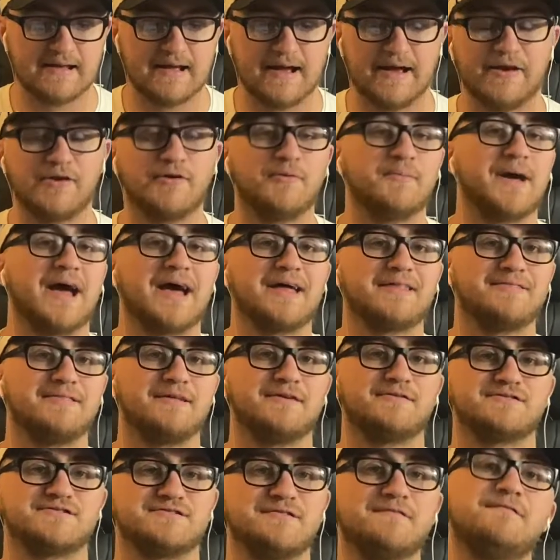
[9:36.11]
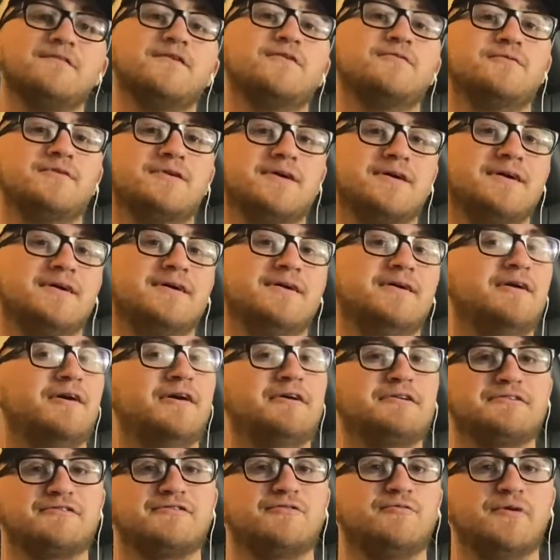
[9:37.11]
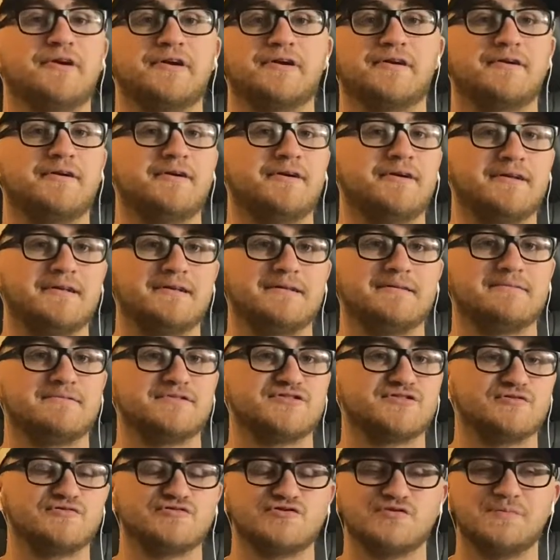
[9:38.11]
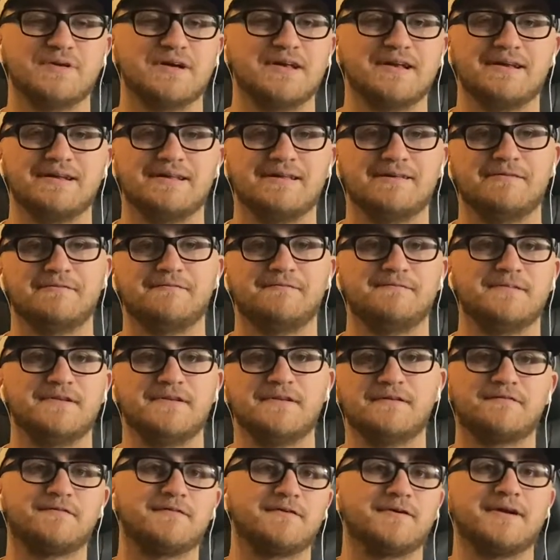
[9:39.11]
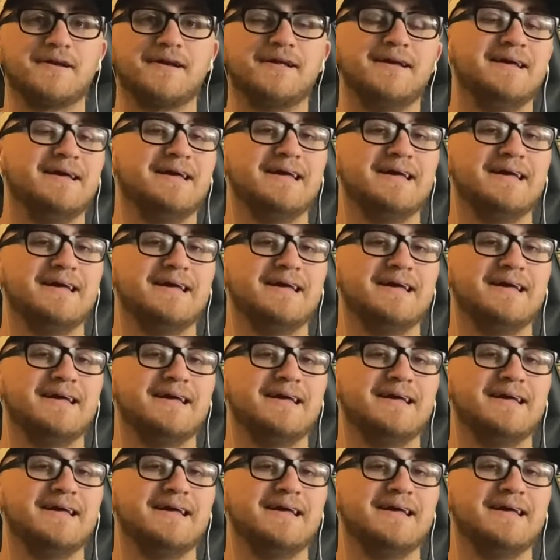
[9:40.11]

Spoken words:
I know, Matt, there was a vote on Twitter and social media of different